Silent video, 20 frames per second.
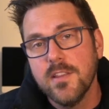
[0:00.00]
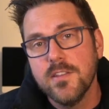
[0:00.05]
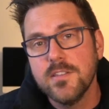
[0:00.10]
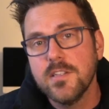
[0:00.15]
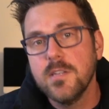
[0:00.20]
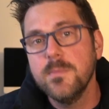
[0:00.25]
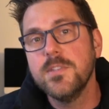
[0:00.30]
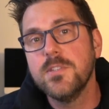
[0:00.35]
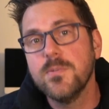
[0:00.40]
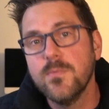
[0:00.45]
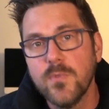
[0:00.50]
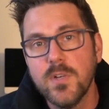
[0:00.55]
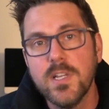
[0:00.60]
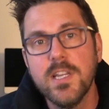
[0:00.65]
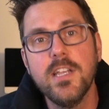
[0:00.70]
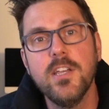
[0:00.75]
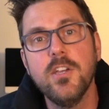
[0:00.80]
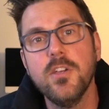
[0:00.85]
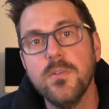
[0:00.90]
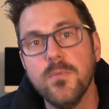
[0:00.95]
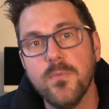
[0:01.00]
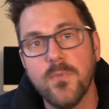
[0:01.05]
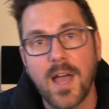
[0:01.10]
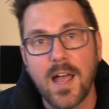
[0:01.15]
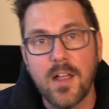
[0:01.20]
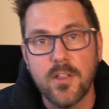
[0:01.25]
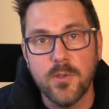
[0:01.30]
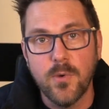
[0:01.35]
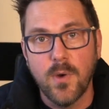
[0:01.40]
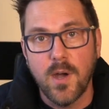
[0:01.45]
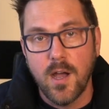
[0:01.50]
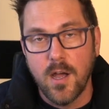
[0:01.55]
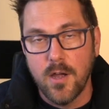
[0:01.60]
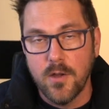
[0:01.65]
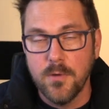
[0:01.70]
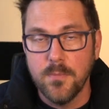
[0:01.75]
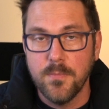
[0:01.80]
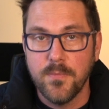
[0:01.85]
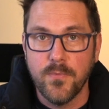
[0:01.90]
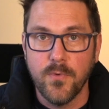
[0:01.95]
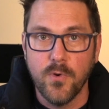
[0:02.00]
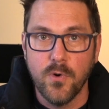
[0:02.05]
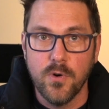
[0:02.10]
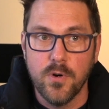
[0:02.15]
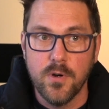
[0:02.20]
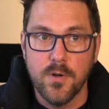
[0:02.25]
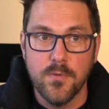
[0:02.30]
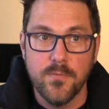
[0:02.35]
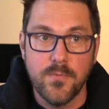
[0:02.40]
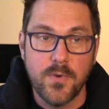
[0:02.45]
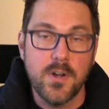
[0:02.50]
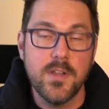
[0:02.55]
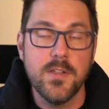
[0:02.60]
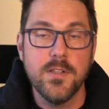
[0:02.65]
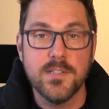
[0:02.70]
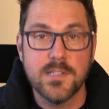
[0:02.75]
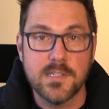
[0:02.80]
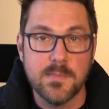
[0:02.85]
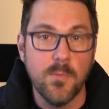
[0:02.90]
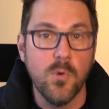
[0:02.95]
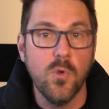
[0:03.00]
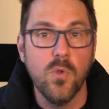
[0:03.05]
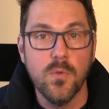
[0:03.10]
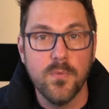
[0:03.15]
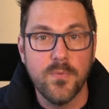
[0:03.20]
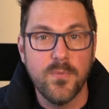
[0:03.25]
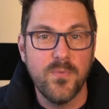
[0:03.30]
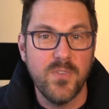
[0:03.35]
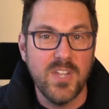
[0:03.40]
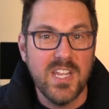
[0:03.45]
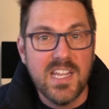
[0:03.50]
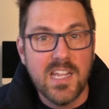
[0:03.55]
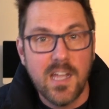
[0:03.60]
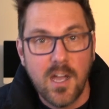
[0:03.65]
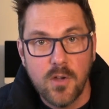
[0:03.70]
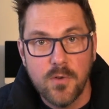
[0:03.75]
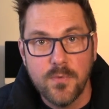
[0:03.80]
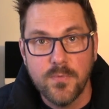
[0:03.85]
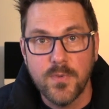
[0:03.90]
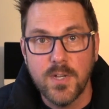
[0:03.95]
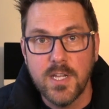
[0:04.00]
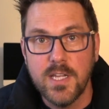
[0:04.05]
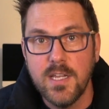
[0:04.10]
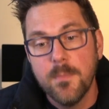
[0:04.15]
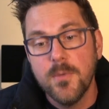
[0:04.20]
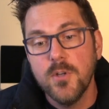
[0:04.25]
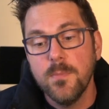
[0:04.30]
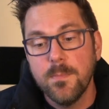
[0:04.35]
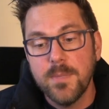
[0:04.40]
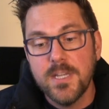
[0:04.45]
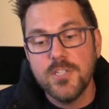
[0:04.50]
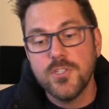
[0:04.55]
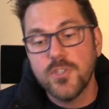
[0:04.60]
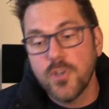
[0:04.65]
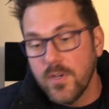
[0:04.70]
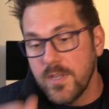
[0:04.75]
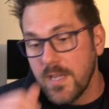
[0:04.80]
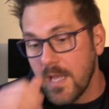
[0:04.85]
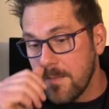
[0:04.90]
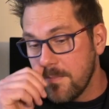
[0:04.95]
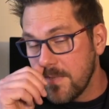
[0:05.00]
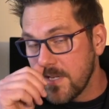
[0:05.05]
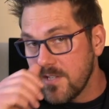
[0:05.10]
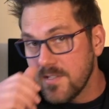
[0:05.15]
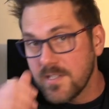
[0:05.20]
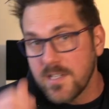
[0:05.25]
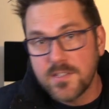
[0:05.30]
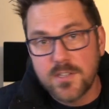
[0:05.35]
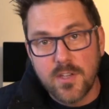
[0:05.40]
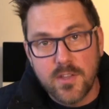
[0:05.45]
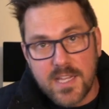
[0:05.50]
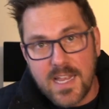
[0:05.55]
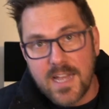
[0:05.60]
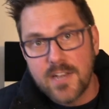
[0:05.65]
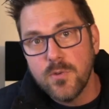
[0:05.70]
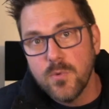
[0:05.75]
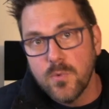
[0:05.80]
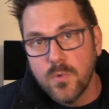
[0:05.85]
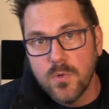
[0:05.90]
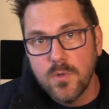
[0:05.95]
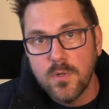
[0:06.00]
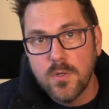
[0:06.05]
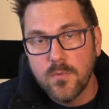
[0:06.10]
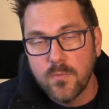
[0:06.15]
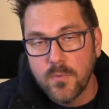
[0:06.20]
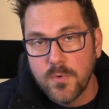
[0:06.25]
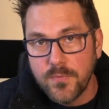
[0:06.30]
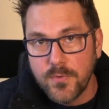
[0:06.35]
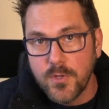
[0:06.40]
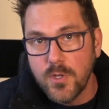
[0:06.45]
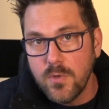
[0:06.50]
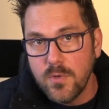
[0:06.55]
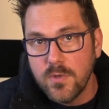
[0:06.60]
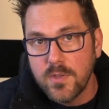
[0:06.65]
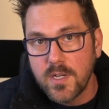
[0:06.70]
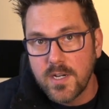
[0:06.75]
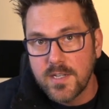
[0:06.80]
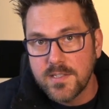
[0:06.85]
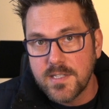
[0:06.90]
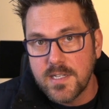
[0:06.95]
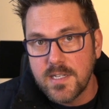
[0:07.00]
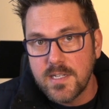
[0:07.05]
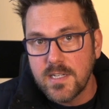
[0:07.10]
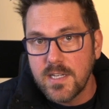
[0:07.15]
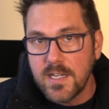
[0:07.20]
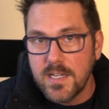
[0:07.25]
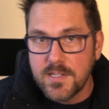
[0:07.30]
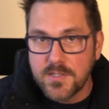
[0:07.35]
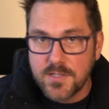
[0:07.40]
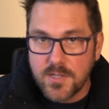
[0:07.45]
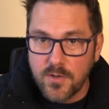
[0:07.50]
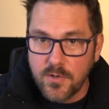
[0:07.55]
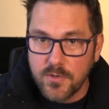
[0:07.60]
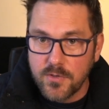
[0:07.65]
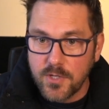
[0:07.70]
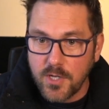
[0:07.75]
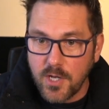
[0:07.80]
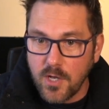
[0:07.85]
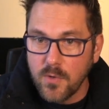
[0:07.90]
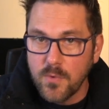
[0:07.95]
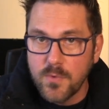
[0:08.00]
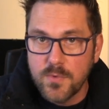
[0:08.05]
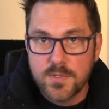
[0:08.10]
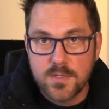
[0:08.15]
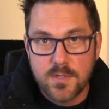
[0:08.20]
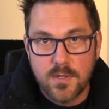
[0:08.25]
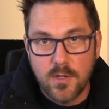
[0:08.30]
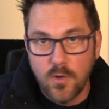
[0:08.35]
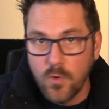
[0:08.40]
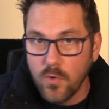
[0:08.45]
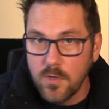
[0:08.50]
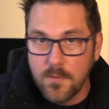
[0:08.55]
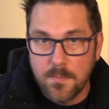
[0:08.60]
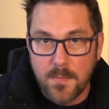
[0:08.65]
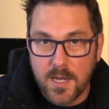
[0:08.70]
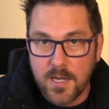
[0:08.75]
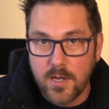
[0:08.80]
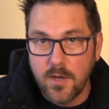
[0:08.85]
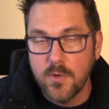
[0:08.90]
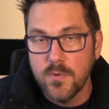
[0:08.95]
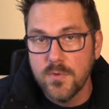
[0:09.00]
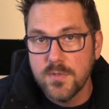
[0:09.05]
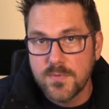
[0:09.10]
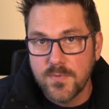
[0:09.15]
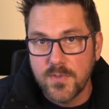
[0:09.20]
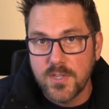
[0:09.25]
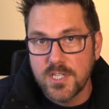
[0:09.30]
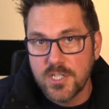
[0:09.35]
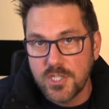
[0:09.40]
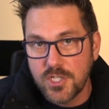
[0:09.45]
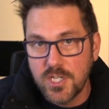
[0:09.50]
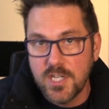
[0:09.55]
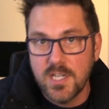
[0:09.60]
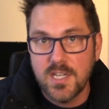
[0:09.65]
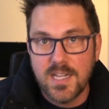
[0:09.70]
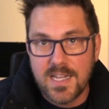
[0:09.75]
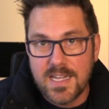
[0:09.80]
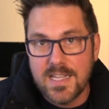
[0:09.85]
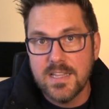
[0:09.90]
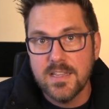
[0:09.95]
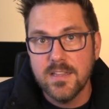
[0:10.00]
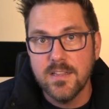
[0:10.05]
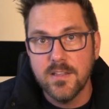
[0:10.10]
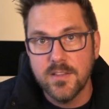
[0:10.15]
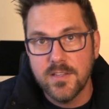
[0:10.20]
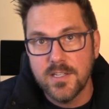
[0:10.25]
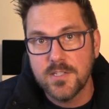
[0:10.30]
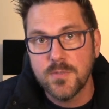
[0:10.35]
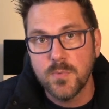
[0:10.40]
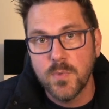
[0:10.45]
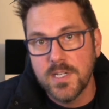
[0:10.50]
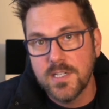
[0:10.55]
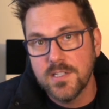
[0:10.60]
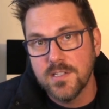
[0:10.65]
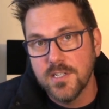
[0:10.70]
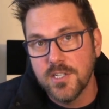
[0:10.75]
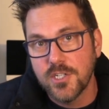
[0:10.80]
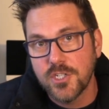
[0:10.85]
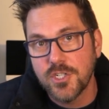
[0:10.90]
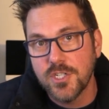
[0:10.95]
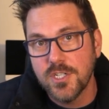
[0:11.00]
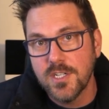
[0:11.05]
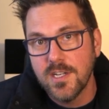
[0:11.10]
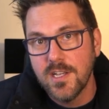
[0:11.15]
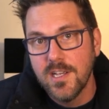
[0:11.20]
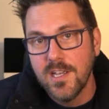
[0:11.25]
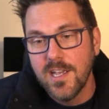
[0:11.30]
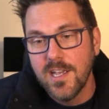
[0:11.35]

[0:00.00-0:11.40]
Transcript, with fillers: There's going to be some really good value, I hope, for a very small fee, hopefully. But please join that, because that's got the annual review that I did. It's got the goals, all of my goals for this year in this week's edition.